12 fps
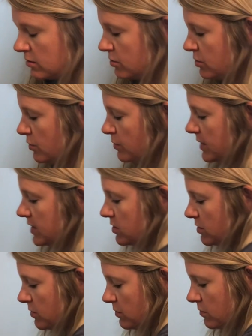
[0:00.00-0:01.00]
to
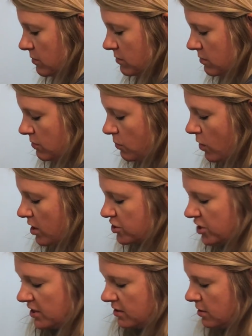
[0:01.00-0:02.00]
redo
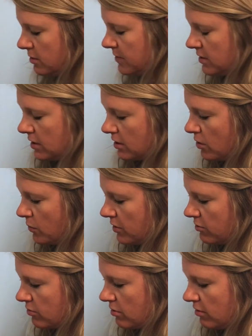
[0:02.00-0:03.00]
washing them and going
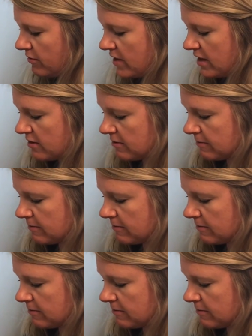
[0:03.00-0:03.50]
through all of that.